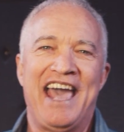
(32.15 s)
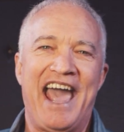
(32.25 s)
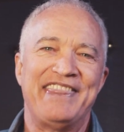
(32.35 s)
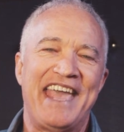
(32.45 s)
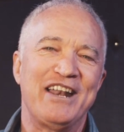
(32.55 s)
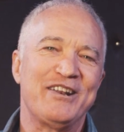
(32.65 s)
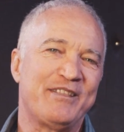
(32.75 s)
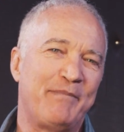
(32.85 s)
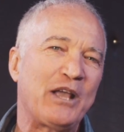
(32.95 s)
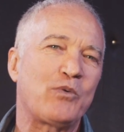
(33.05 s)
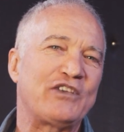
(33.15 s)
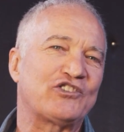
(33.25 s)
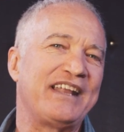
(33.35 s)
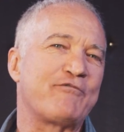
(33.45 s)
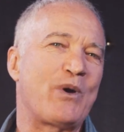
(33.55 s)
And then the big
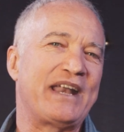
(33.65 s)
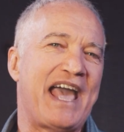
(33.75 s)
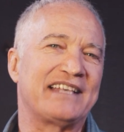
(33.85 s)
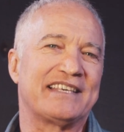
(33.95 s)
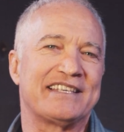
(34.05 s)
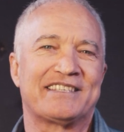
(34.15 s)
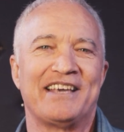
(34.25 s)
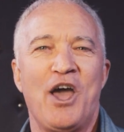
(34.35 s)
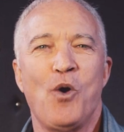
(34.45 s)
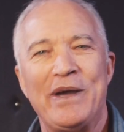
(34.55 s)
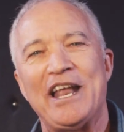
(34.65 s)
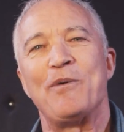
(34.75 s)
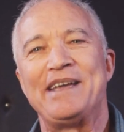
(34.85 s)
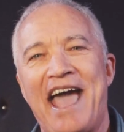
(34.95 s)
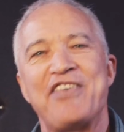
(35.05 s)
question everyone has is when
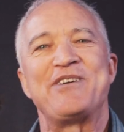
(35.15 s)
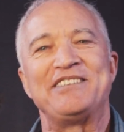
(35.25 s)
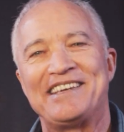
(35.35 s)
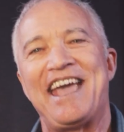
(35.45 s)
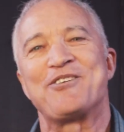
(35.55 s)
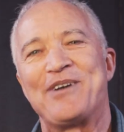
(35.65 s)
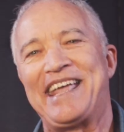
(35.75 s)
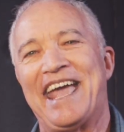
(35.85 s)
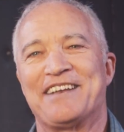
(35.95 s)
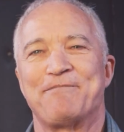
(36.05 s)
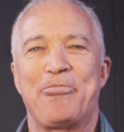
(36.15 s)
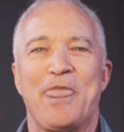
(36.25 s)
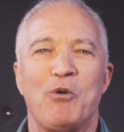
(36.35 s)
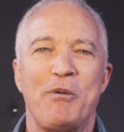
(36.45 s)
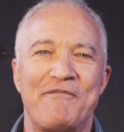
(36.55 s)
are we gathering together again?
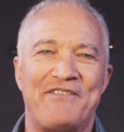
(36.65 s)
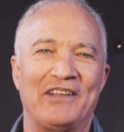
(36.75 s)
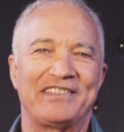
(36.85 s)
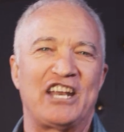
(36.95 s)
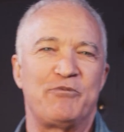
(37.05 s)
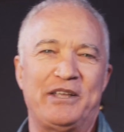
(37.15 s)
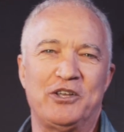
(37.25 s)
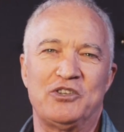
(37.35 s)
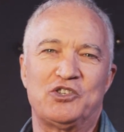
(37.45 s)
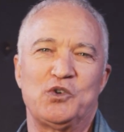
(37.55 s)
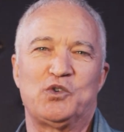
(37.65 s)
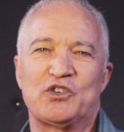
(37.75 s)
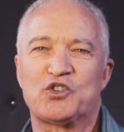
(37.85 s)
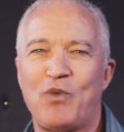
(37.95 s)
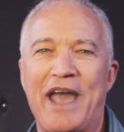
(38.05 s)
Well, we felt that it'd be good to
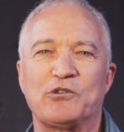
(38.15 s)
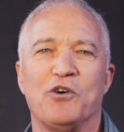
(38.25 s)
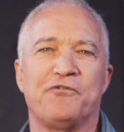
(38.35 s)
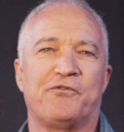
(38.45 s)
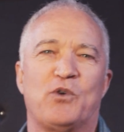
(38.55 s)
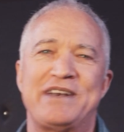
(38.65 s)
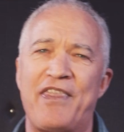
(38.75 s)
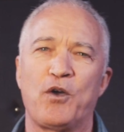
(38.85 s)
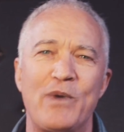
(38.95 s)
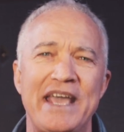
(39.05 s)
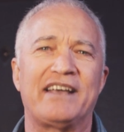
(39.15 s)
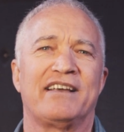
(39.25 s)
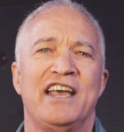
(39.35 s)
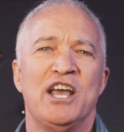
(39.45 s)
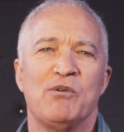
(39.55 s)
just wait off for another week.
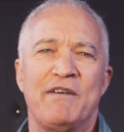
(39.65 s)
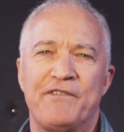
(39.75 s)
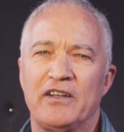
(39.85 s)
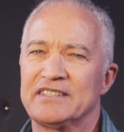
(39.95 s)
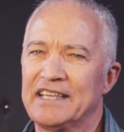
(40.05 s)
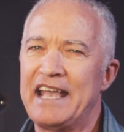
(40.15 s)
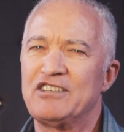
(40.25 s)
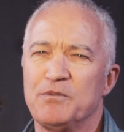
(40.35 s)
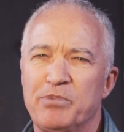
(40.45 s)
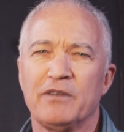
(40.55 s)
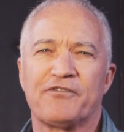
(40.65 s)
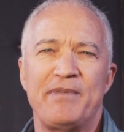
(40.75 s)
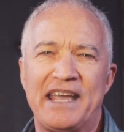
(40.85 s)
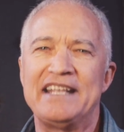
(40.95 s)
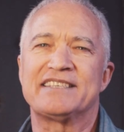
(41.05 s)
We felt again to build
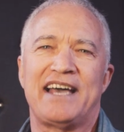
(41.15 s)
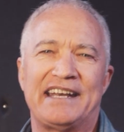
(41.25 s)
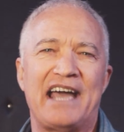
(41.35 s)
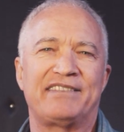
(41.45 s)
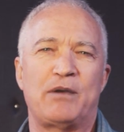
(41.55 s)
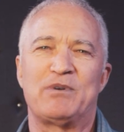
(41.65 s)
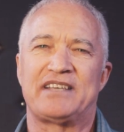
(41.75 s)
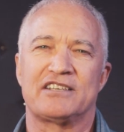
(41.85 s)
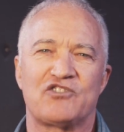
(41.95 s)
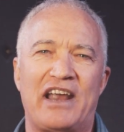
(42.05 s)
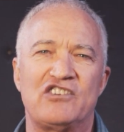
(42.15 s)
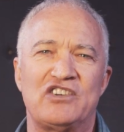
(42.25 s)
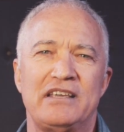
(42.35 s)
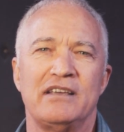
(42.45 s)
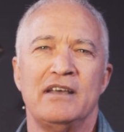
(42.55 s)
from the inside out, that was our
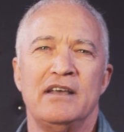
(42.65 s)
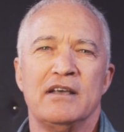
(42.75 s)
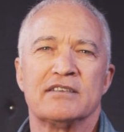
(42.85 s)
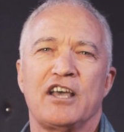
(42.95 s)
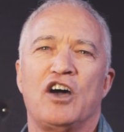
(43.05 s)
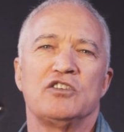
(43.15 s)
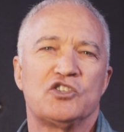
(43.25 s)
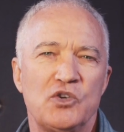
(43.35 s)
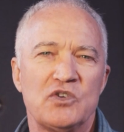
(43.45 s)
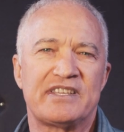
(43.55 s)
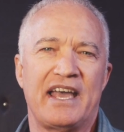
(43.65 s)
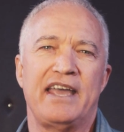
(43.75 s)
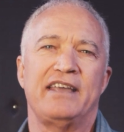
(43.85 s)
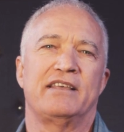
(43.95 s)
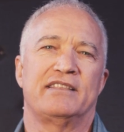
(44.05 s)
strategy. So on
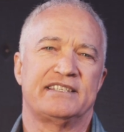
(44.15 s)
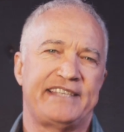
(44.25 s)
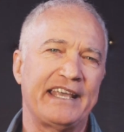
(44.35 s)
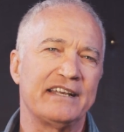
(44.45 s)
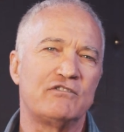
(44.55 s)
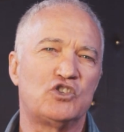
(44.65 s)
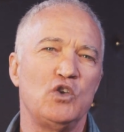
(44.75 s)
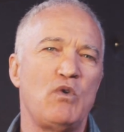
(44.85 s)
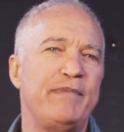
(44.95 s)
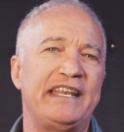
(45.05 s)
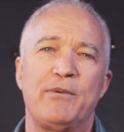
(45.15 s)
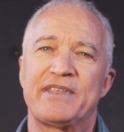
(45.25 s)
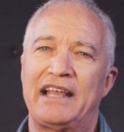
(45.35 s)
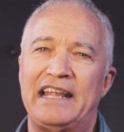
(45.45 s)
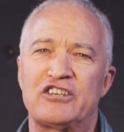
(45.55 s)
Tuesday, the 2nd of June, we're meeting
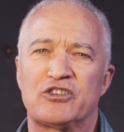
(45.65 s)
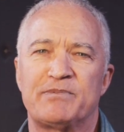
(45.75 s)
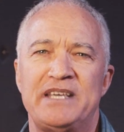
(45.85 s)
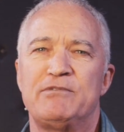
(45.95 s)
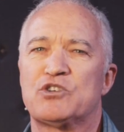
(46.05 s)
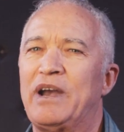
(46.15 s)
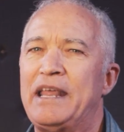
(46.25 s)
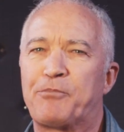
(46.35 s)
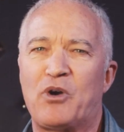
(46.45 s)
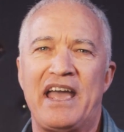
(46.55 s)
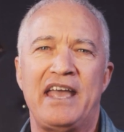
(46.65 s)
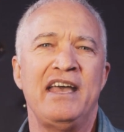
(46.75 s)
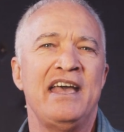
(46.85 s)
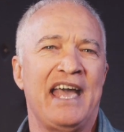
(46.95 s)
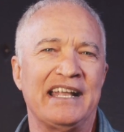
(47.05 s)
with our leadership team to really pray
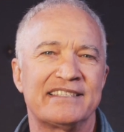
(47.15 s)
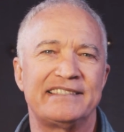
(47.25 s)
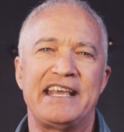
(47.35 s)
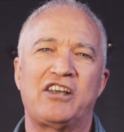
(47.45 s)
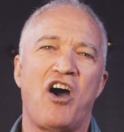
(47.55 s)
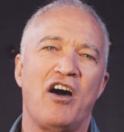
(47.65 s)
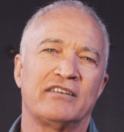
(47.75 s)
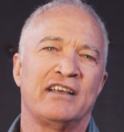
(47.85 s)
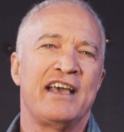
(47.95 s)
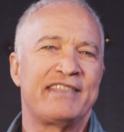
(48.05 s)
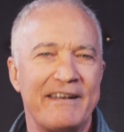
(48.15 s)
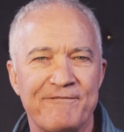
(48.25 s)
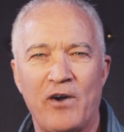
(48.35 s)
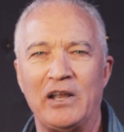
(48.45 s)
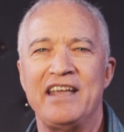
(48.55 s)
and seek God then
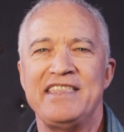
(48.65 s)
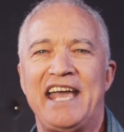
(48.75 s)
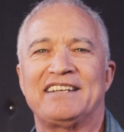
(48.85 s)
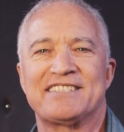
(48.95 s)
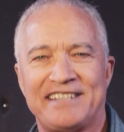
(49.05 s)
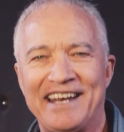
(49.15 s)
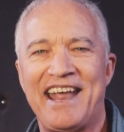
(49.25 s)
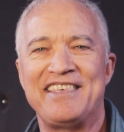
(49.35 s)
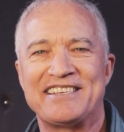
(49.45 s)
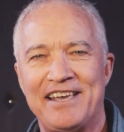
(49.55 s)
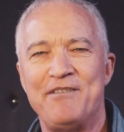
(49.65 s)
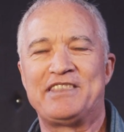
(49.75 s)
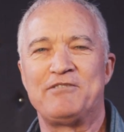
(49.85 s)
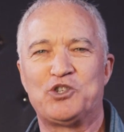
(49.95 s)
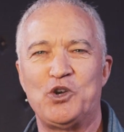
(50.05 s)
following that, Sunday the
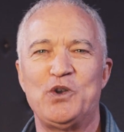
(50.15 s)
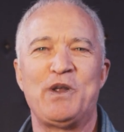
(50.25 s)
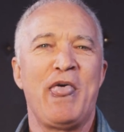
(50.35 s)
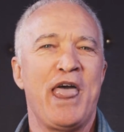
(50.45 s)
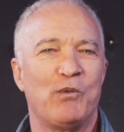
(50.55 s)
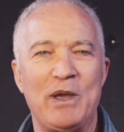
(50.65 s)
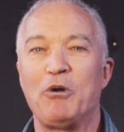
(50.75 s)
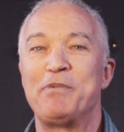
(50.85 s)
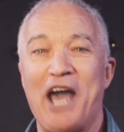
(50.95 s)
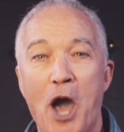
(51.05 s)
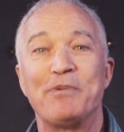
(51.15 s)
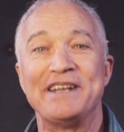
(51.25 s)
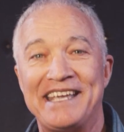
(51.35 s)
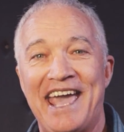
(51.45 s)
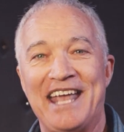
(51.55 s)
7th of June, we will be
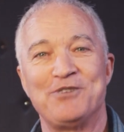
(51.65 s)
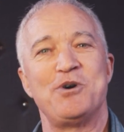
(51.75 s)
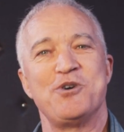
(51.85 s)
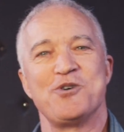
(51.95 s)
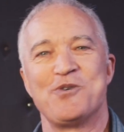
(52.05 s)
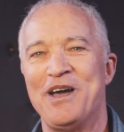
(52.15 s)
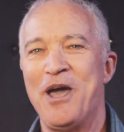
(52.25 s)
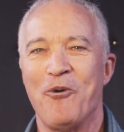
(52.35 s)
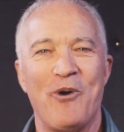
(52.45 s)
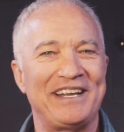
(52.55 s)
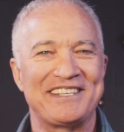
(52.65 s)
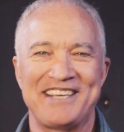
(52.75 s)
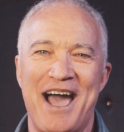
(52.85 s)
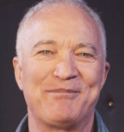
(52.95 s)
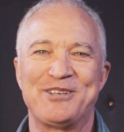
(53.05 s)
open again. Woohoo! What a
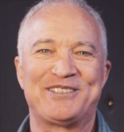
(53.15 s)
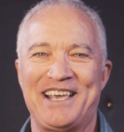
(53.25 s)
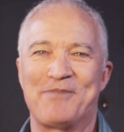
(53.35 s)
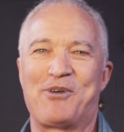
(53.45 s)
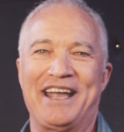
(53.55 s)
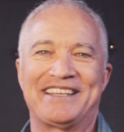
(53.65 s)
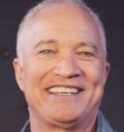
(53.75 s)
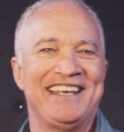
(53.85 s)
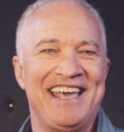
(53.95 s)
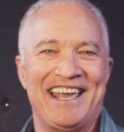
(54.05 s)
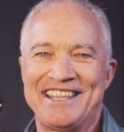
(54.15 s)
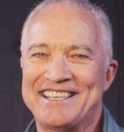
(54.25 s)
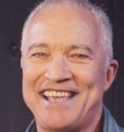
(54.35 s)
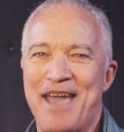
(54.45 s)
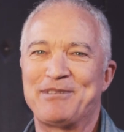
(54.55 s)
time to celebrate. And at the
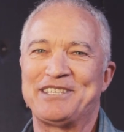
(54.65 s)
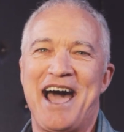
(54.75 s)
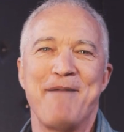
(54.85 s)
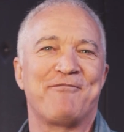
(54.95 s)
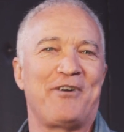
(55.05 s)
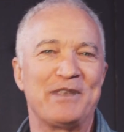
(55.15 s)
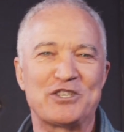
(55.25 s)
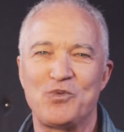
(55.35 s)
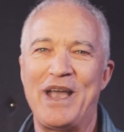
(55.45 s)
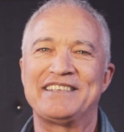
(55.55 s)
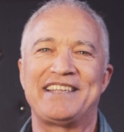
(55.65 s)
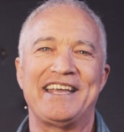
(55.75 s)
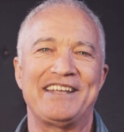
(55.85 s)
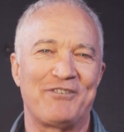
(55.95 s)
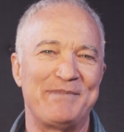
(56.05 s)
same time, from this
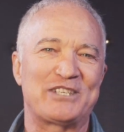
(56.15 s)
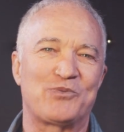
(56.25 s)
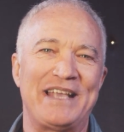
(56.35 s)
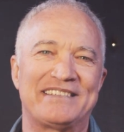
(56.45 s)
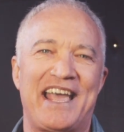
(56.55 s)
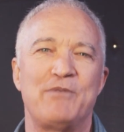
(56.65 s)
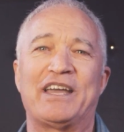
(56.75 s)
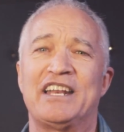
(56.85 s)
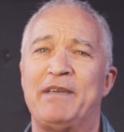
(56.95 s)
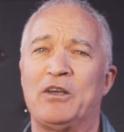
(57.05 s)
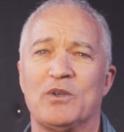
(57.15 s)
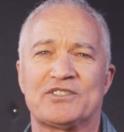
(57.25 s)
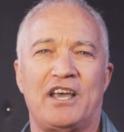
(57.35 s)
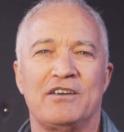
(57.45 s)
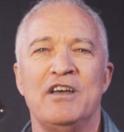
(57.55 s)
Wednesday, from next Wednesday, we're going to be
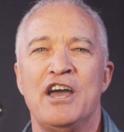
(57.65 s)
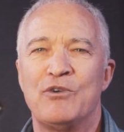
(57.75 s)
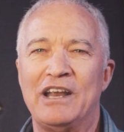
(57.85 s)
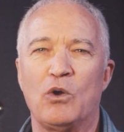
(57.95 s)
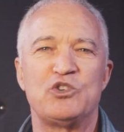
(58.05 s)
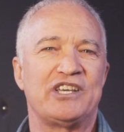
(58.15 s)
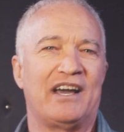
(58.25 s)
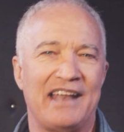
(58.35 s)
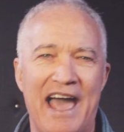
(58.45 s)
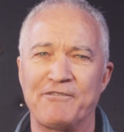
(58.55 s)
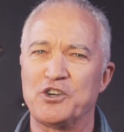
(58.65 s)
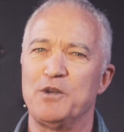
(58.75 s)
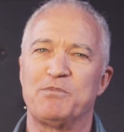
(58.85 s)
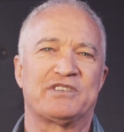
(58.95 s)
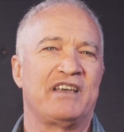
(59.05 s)
also relaunching our life
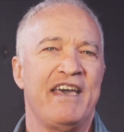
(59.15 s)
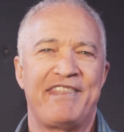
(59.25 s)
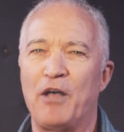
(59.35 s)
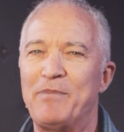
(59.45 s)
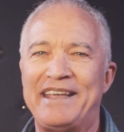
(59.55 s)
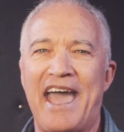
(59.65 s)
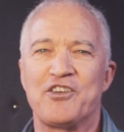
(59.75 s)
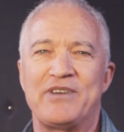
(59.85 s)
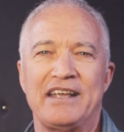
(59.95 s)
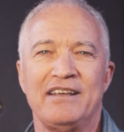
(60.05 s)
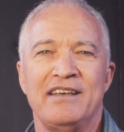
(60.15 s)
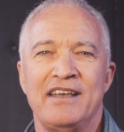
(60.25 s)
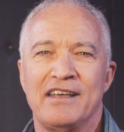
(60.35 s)
groups. They'll be gathering.